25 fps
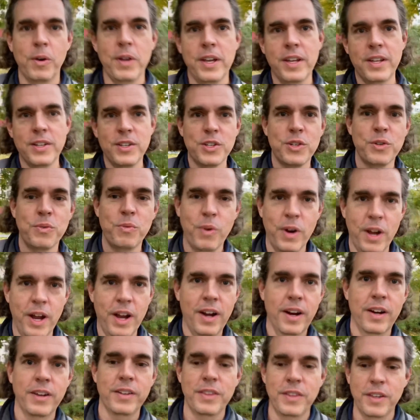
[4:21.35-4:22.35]
into
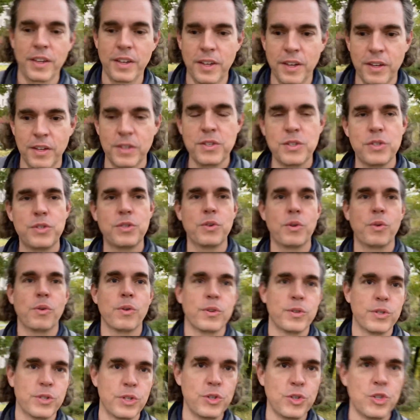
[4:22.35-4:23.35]
where the
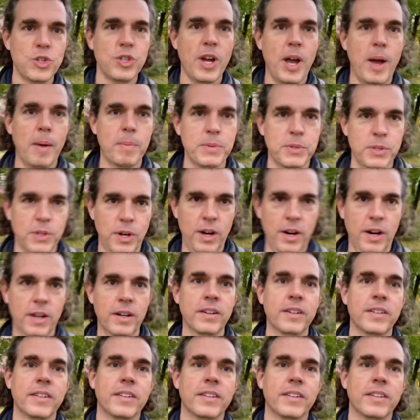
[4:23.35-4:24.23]
stores and shops are.